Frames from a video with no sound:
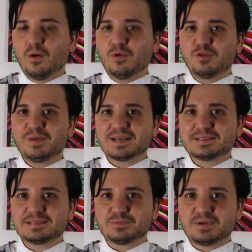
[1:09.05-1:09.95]
only
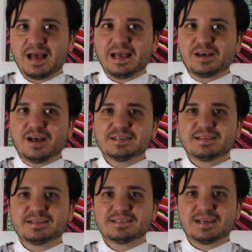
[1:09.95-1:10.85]
because when I got to
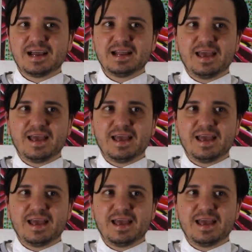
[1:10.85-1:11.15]
the side,